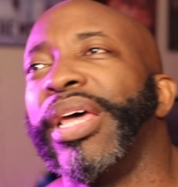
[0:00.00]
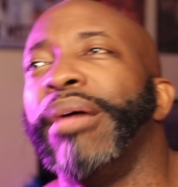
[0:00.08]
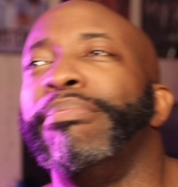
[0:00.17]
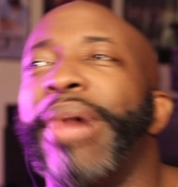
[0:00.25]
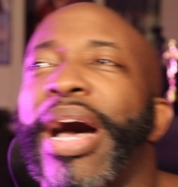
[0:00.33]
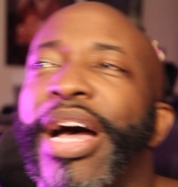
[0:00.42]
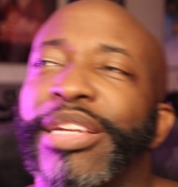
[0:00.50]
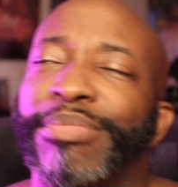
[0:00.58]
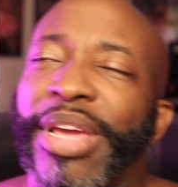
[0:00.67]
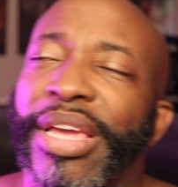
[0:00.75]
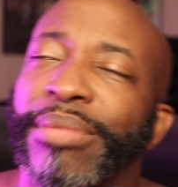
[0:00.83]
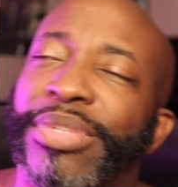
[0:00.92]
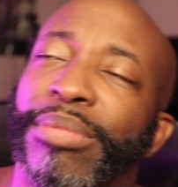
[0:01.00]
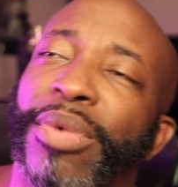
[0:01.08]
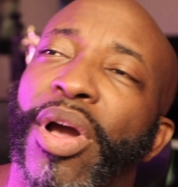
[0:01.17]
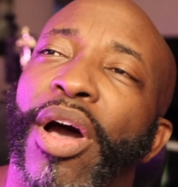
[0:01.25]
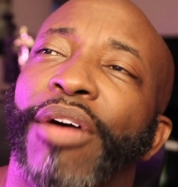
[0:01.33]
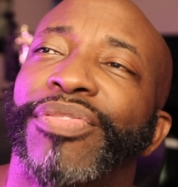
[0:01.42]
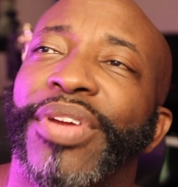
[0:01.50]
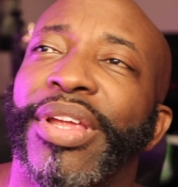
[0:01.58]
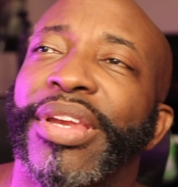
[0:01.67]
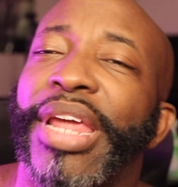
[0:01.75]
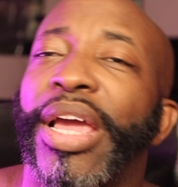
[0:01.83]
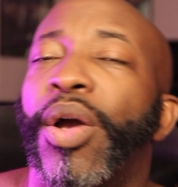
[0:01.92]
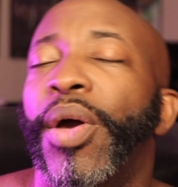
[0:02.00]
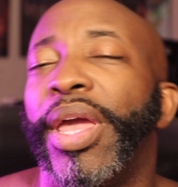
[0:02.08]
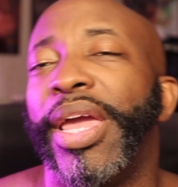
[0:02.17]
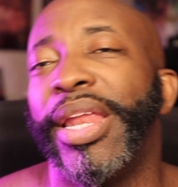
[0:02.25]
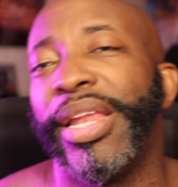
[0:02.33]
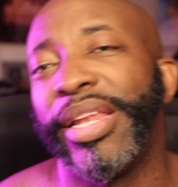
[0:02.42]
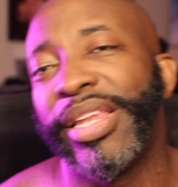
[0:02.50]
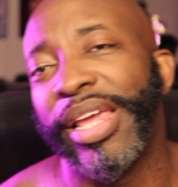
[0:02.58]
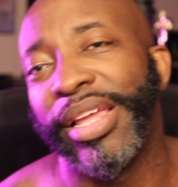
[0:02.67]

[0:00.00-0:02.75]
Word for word: up, Maj make him some coffee. They go ahead and Maj